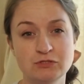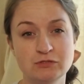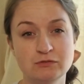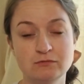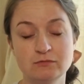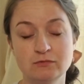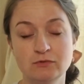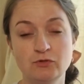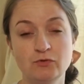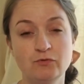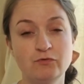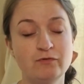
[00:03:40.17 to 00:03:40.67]

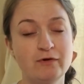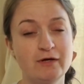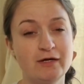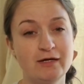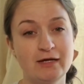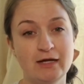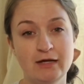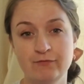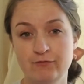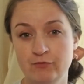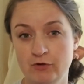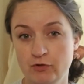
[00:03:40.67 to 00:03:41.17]
You'll find
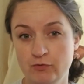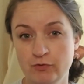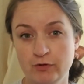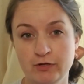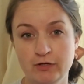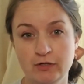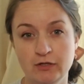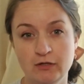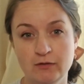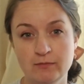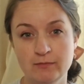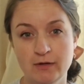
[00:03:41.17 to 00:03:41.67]
every
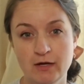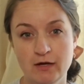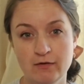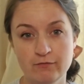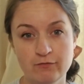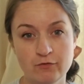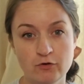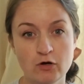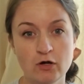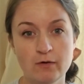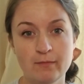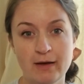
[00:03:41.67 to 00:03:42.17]
curriculum
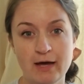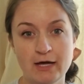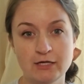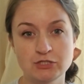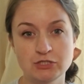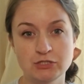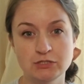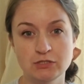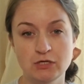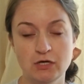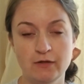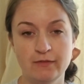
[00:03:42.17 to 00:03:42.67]
ever
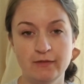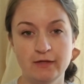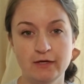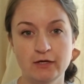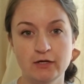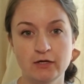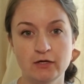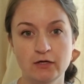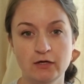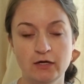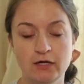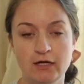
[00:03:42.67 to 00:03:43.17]
imagined on
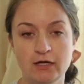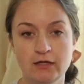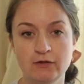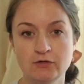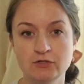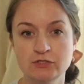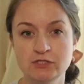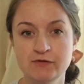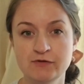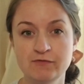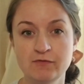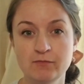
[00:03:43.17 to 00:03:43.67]
there, and
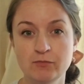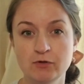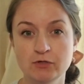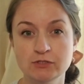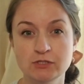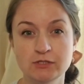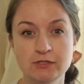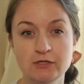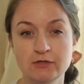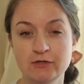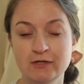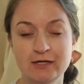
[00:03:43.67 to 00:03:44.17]
there's even books on
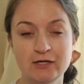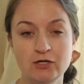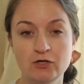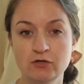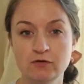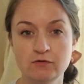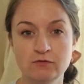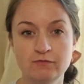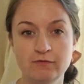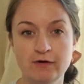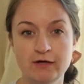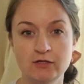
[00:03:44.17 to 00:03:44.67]
there that I
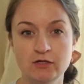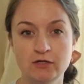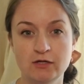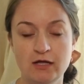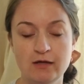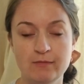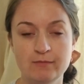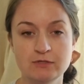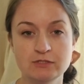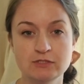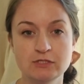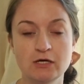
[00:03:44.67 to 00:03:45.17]
couldn't find on
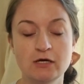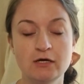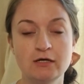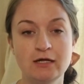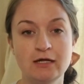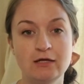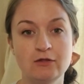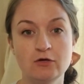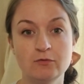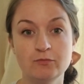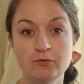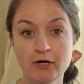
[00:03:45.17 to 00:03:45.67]
Amazon,
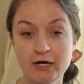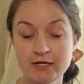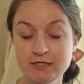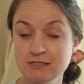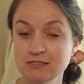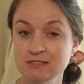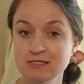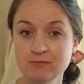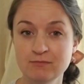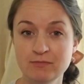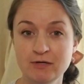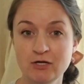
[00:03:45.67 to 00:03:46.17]
and their
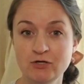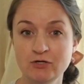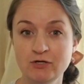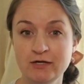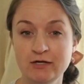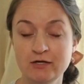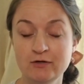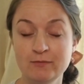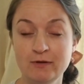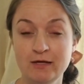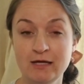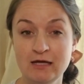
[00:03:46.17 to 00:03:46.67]
prices compared
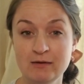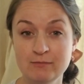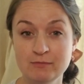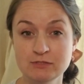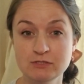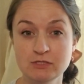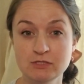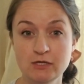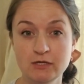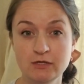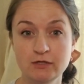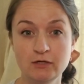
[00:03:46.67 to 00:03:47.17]
to
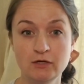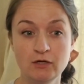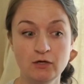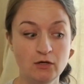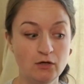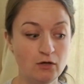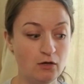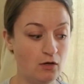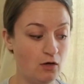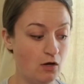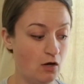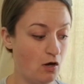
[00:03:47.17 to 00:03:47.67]
Amazon
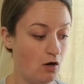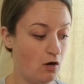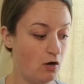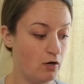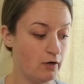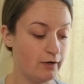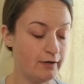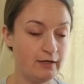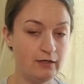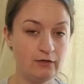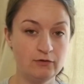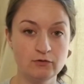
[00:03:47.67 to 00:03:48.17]
are
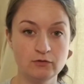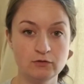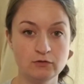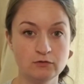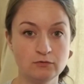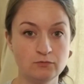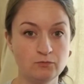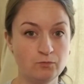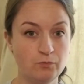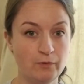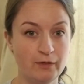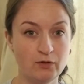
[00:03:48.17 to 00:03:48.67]

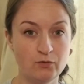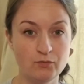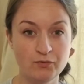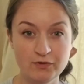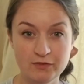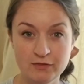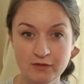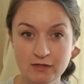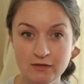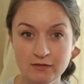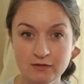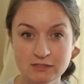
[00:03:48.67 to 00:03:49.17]
either
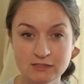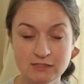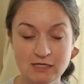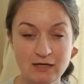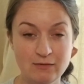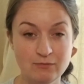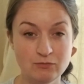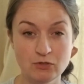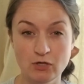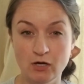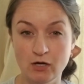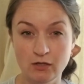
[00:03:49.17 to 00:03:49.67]
within the
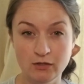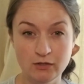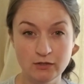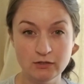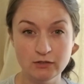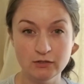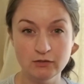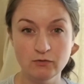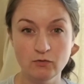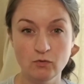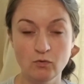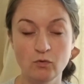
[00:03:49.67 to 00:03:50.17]
same
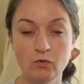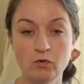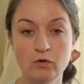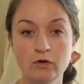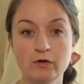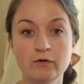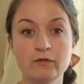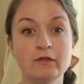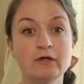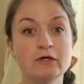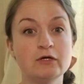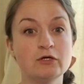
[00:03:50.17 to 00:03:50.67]
dollar or
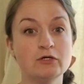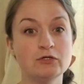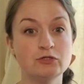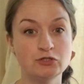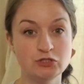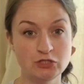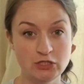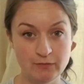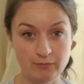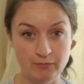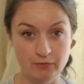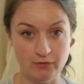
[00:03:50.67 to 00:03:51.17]
they're
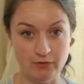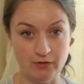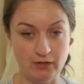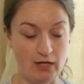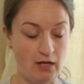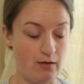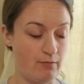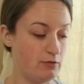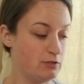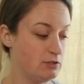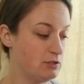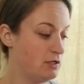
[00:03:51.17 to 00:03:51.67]
cheaper than
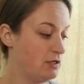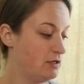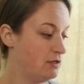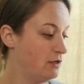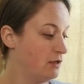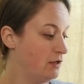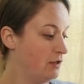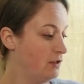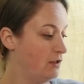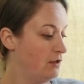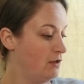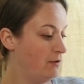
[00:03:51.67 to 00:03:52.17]
Amazon.
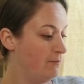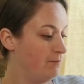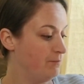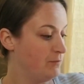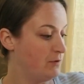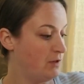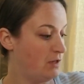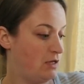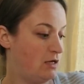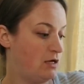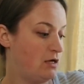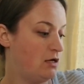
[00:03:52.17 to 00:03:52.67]

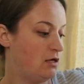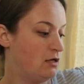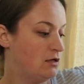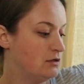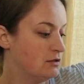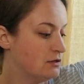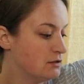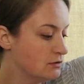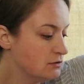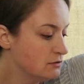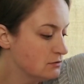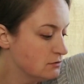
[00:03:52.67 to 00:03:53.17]
And